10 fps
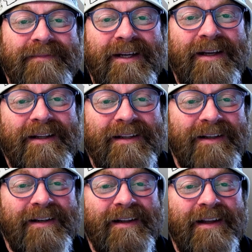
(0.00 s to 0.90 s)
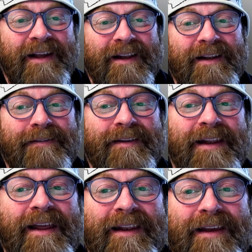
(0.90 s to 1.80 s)
live and
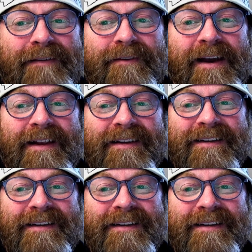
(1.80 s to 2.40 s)
let live, right?